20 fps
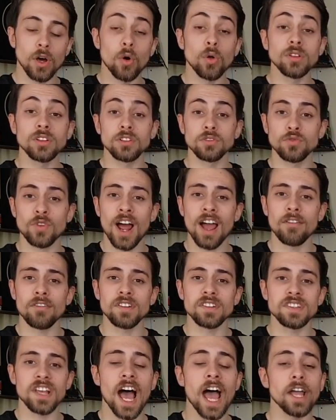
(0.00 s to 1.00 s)
older
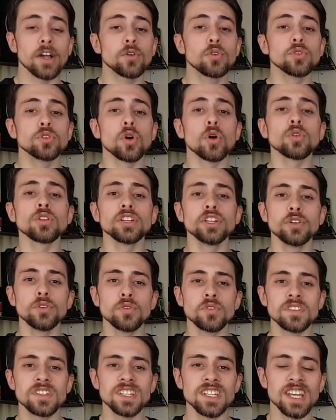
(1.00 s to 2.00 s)
drivers, I could only
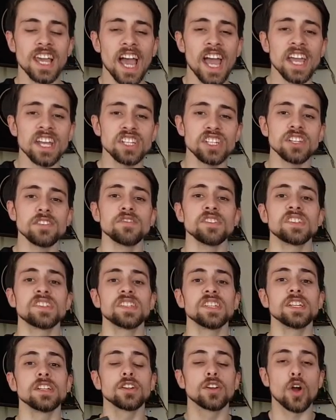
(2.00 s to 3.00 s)
use the
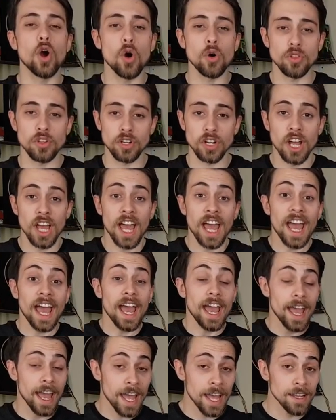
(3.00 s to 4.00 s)
AGVC encoder.
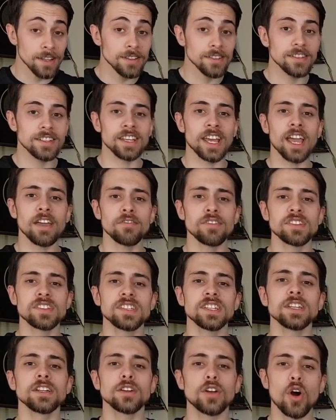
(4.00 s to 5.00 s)
And the
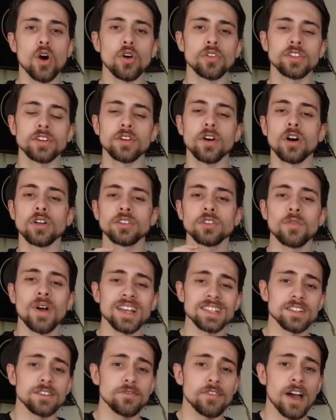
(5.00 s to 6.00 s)
AVC encoder on the
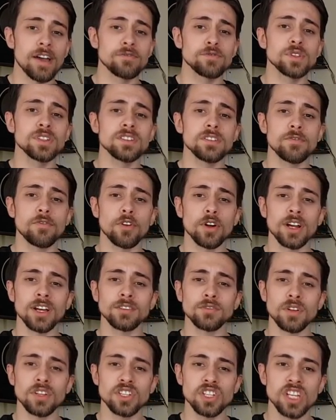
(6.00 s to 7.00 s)
Ryzen 5
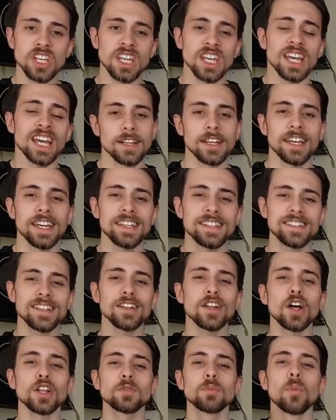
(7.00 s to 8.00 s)
2400G, it's a
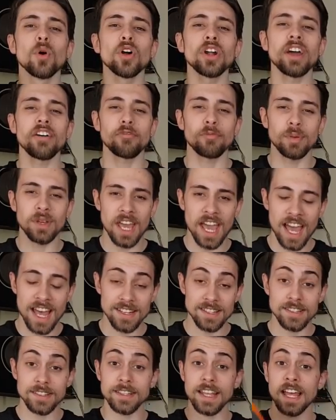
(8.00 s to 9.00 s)
lot more
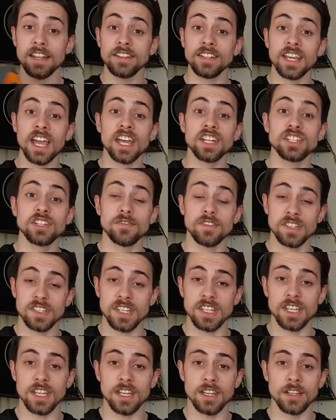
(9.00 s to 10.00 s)
FPS than the
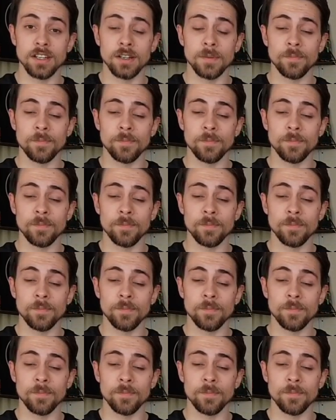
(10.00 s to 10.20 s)
AGVC